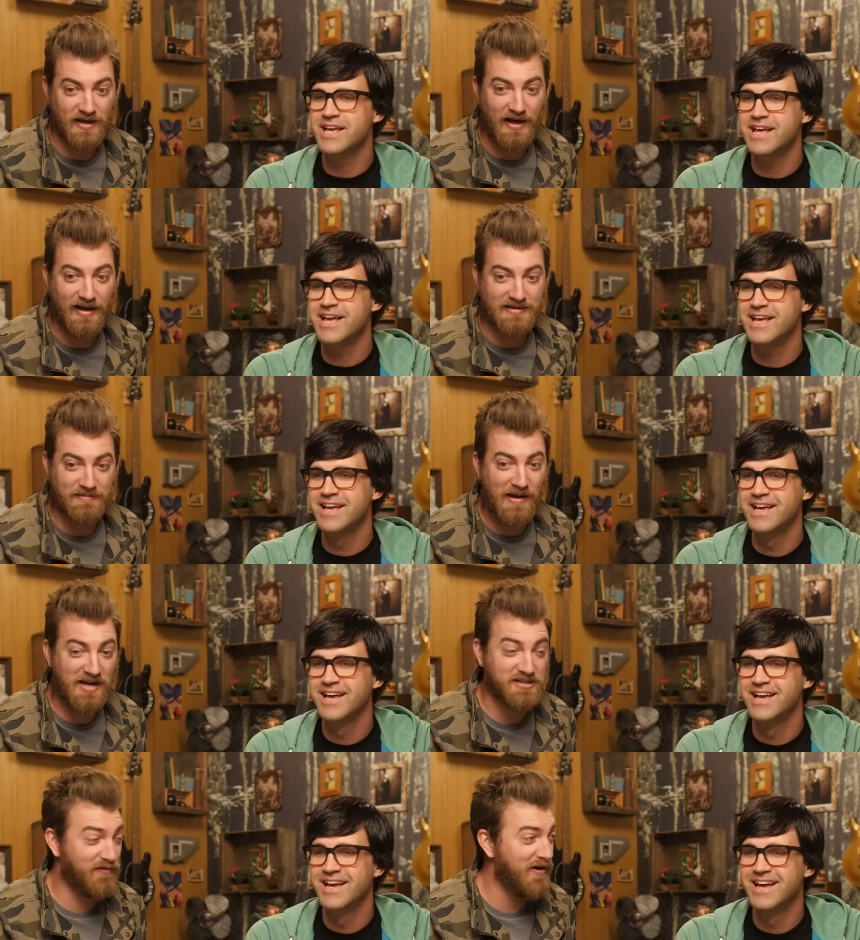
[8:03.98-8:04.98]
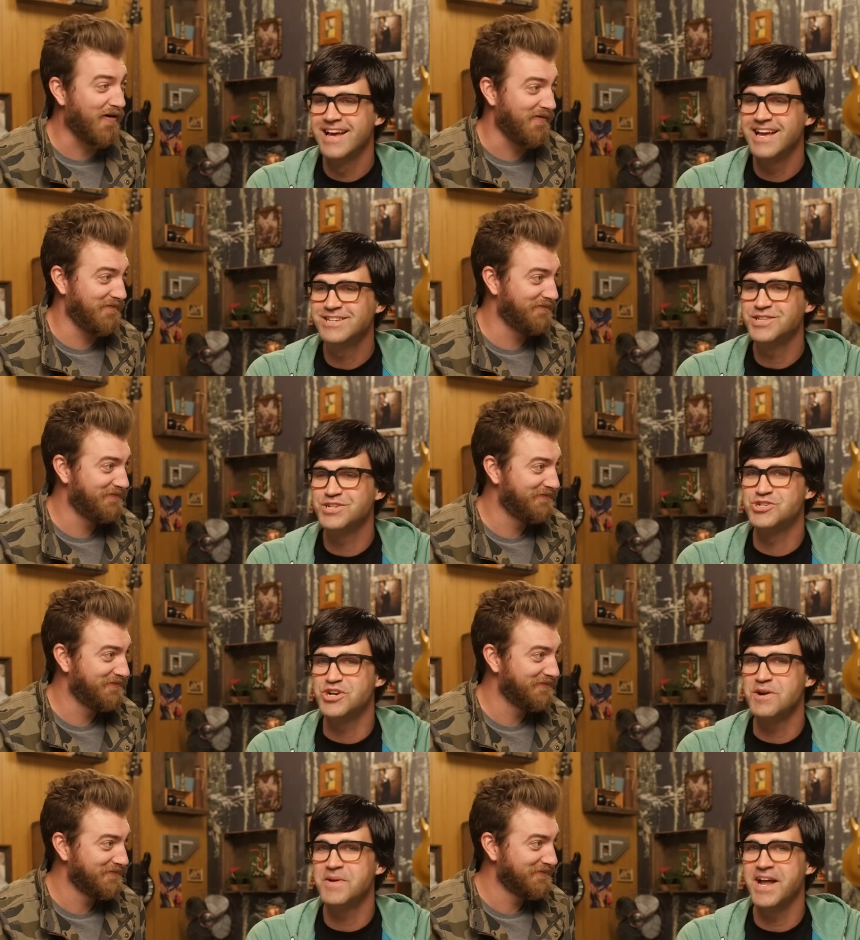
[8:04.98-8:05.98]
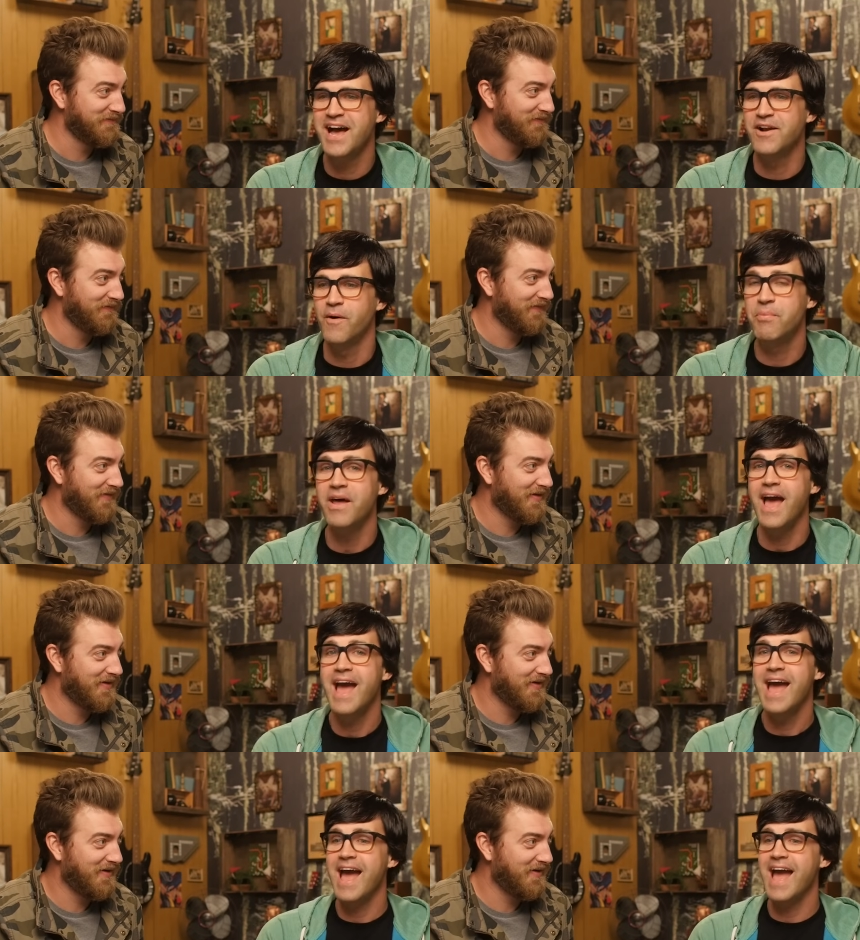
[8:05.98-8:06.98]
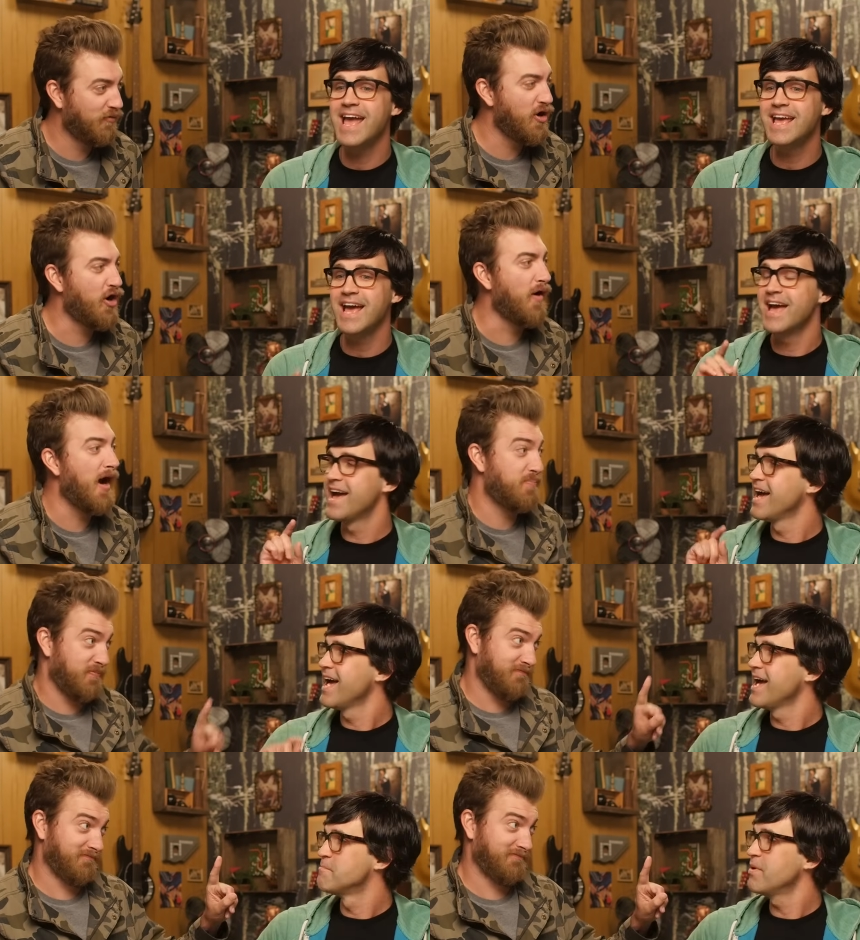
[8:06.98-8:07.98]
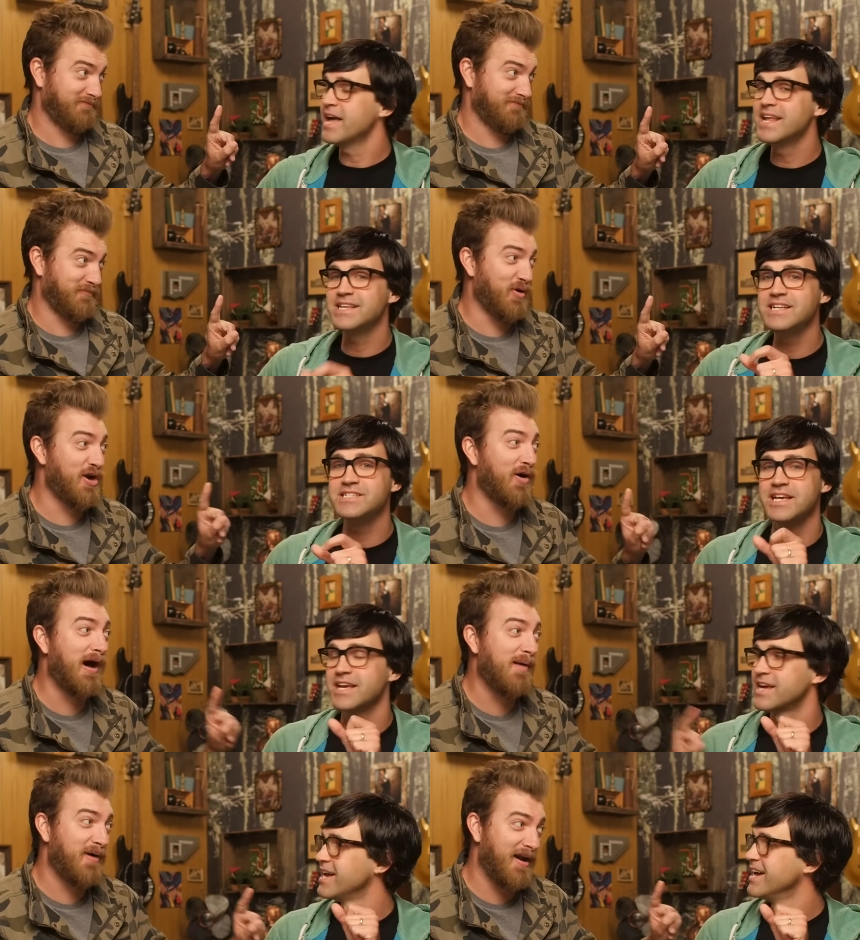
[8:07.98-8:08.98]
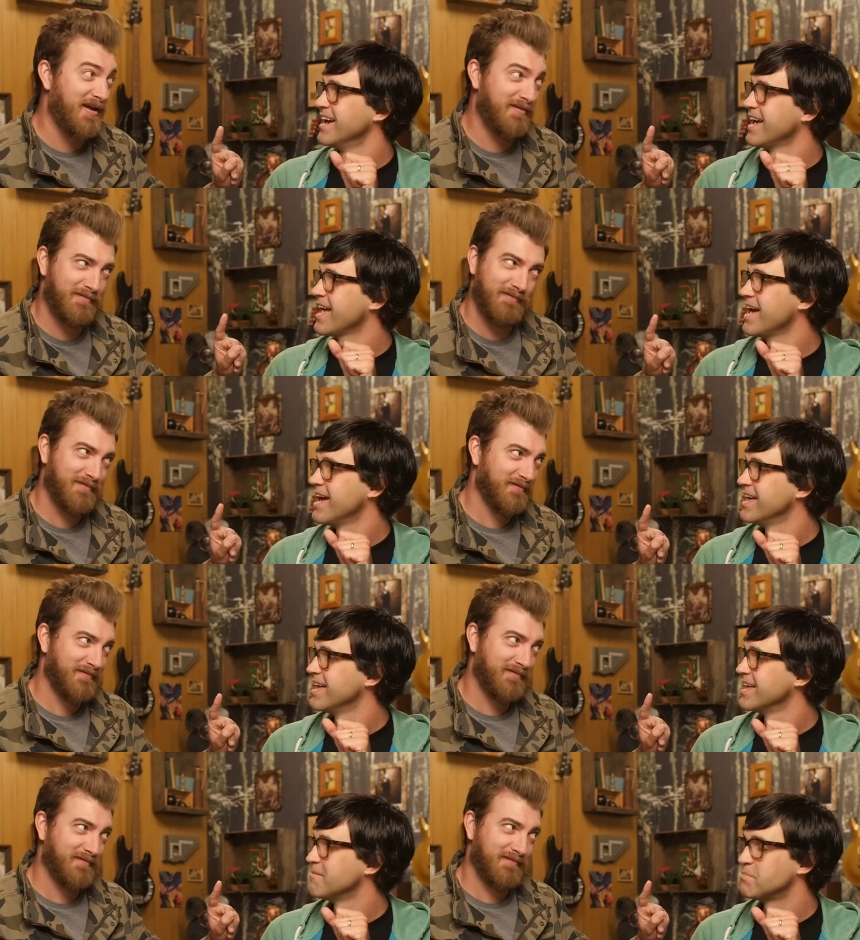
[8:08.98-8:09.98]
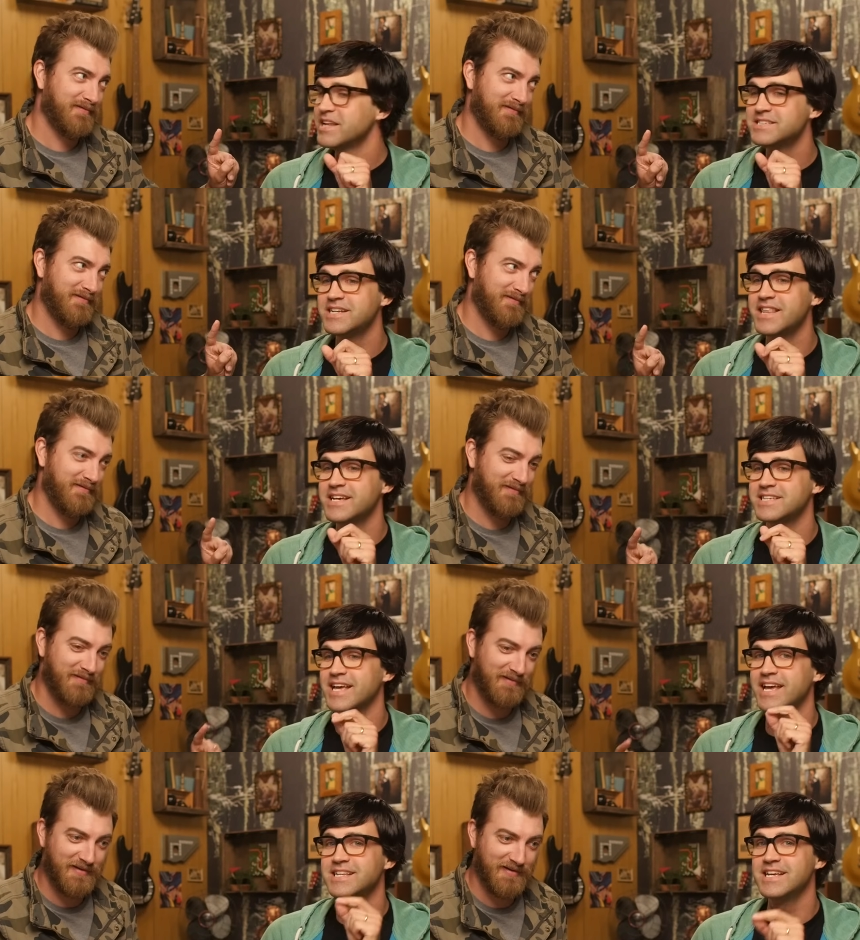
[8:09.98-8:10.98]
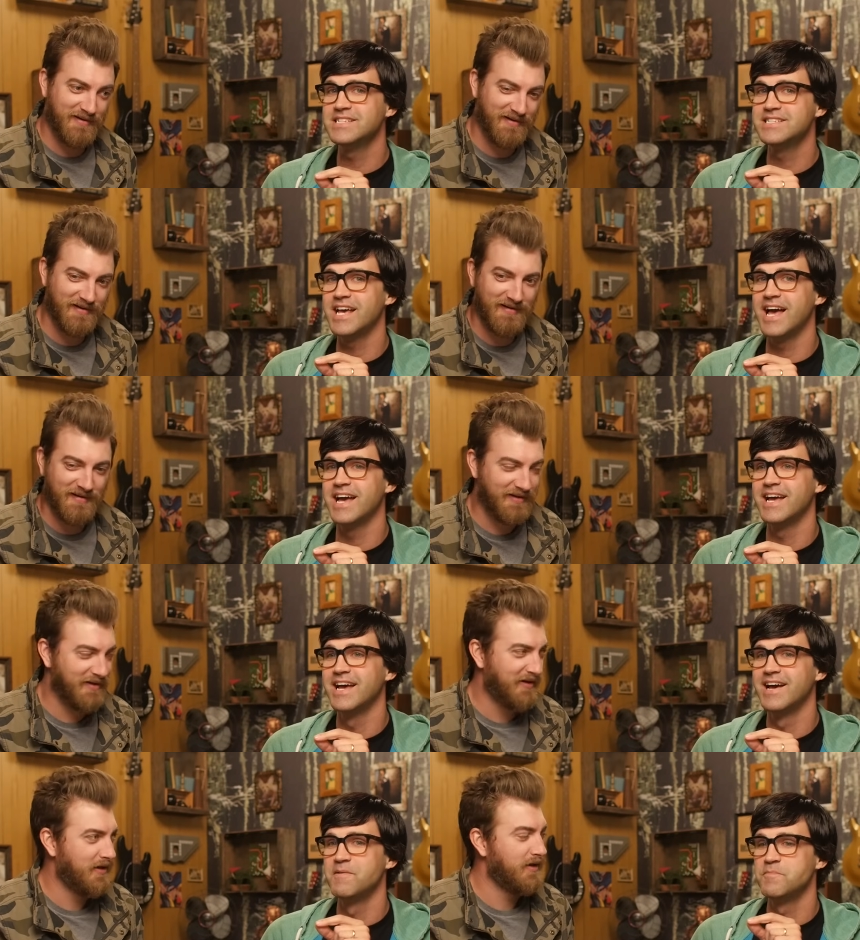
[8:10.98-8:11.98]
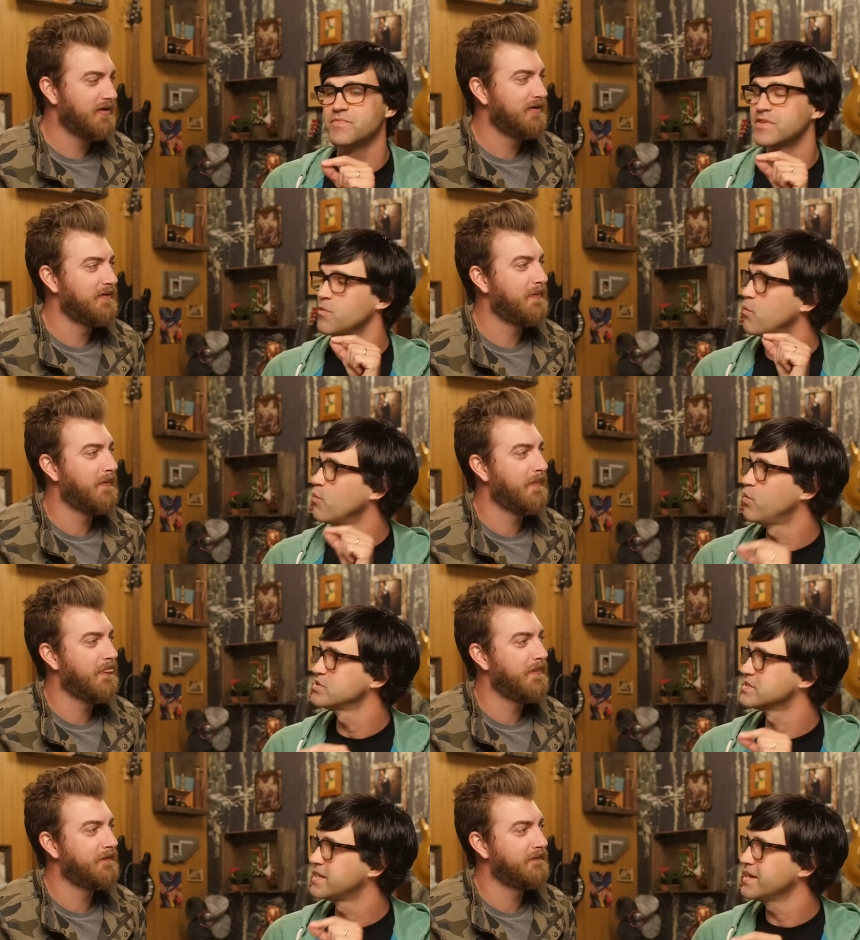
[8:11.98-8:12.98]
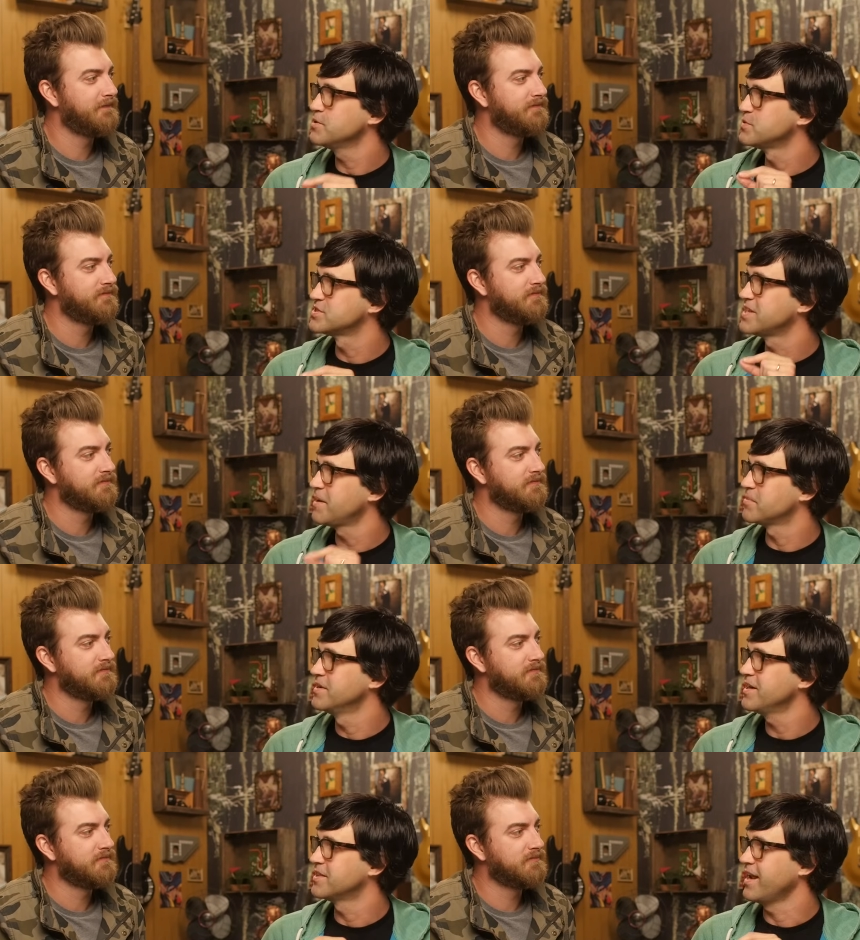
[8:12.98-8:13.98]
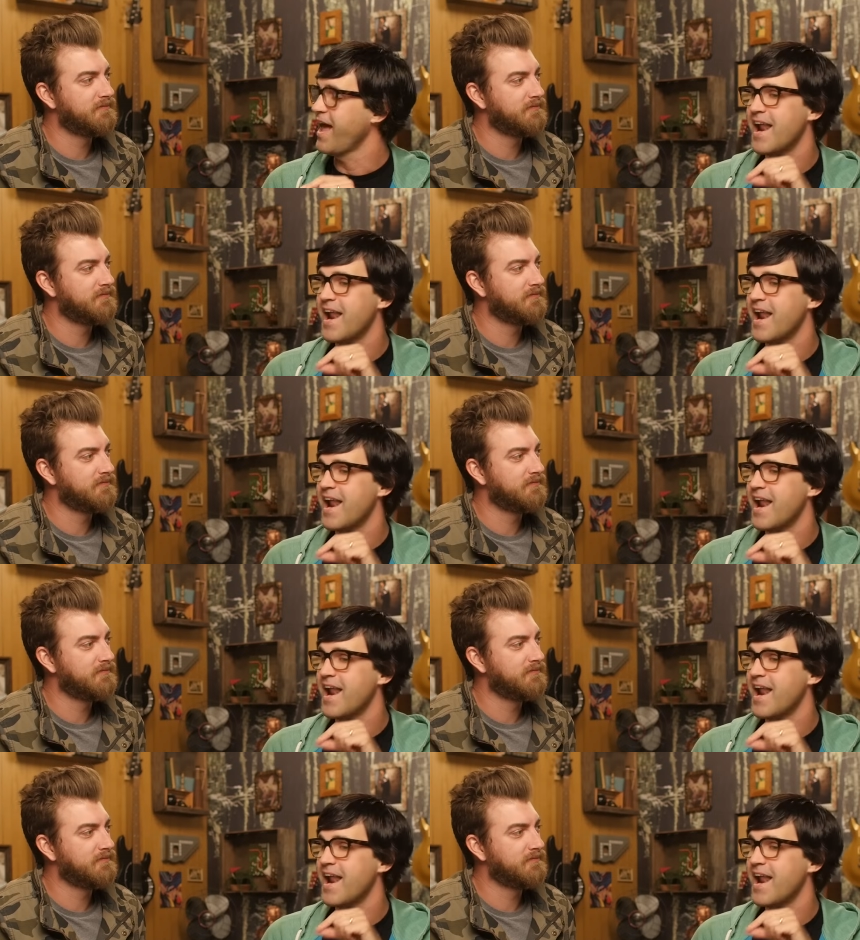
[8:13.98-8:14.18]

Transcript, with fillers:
Speaker 1: tie and has a magic
Speaker 2: finger. He's the German Idol, but... Runner-up. But it
Speaker 1: did... Runner-up, buddy.
Speaker 2: But listen to this. He did say... Daniel will stop at nothing.